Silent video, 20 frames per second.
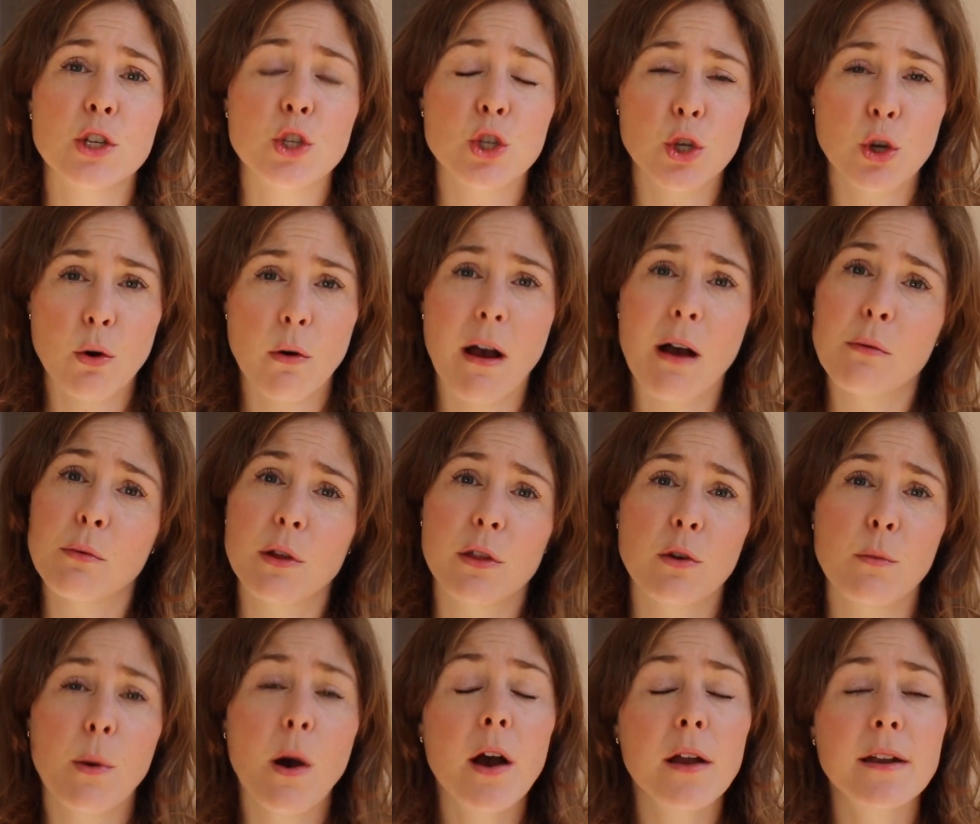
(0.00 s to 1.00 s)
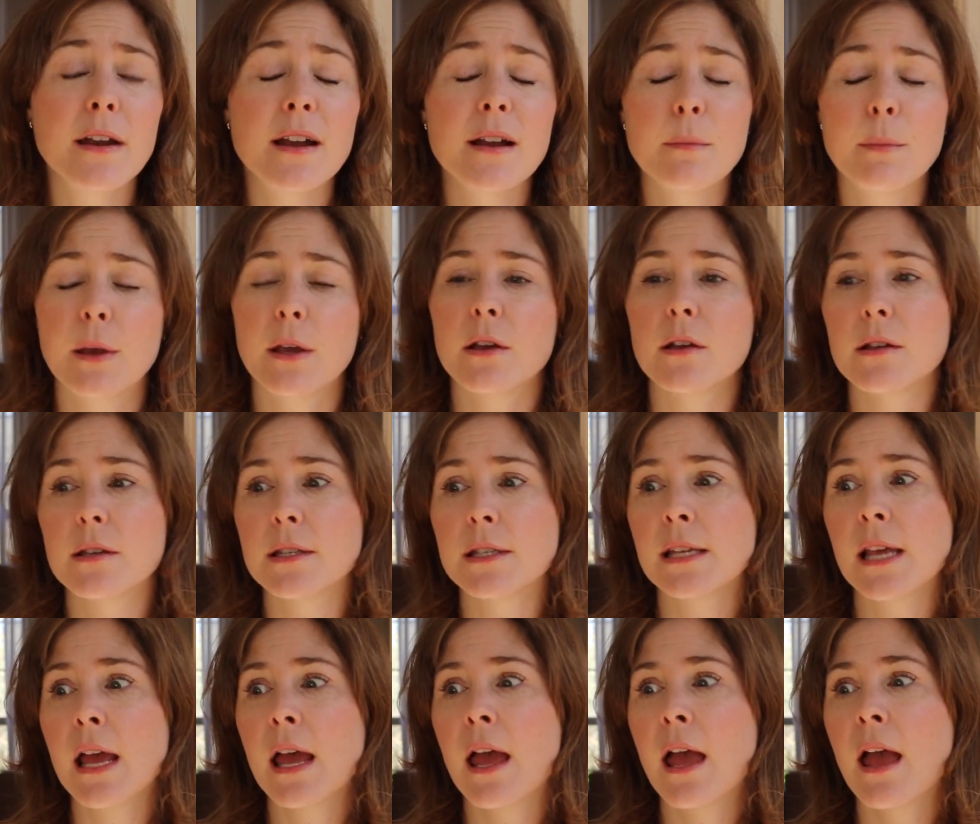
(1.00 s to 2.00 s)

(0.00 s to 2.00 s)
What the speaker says: to go out with your partner, because